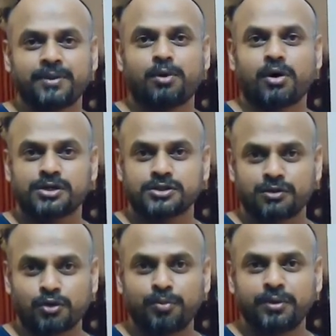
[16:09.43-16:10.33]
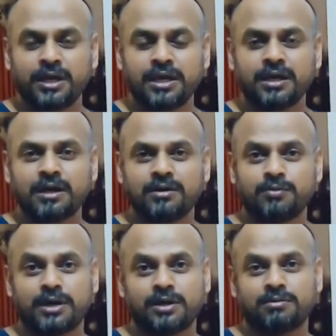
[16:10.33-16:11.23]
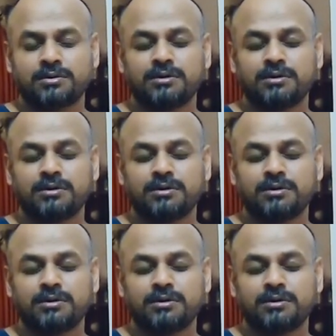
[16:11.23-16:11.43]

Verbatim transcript: the borders are opening and we are